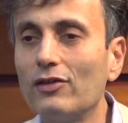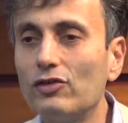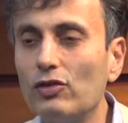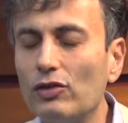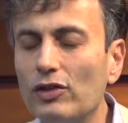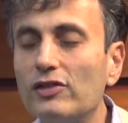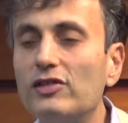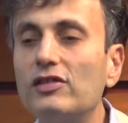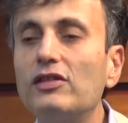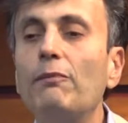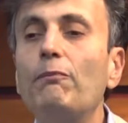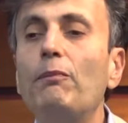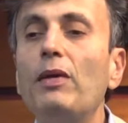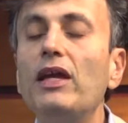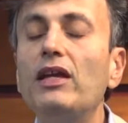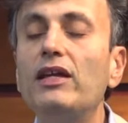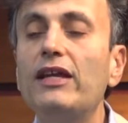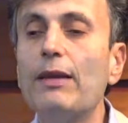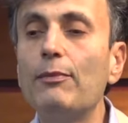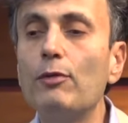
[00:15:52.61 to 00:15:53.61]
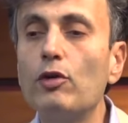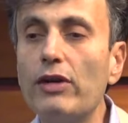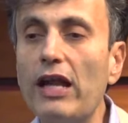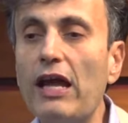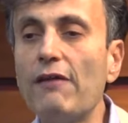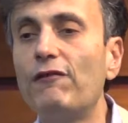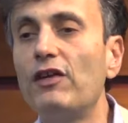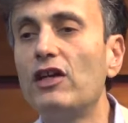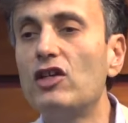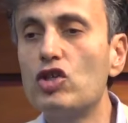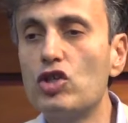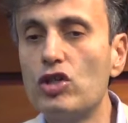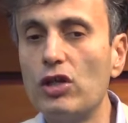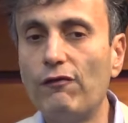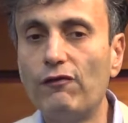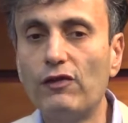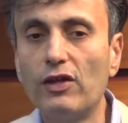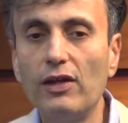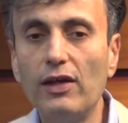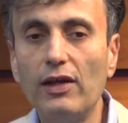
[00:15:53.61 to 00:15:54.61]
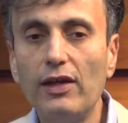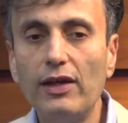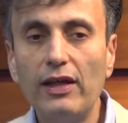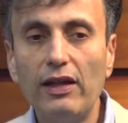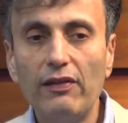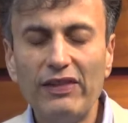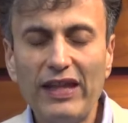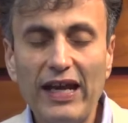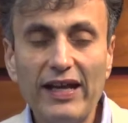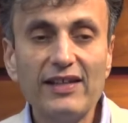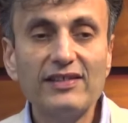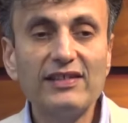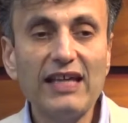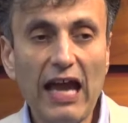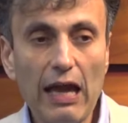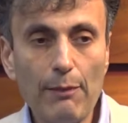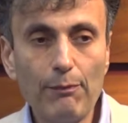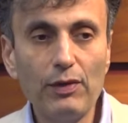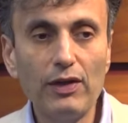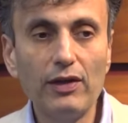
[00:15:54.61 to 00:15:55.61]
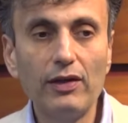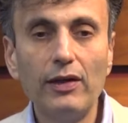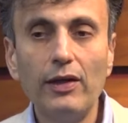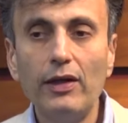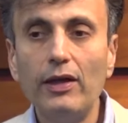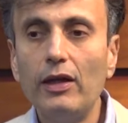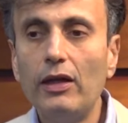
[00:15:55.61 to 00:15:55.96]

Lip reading: So this is a big demographic shift that has happened,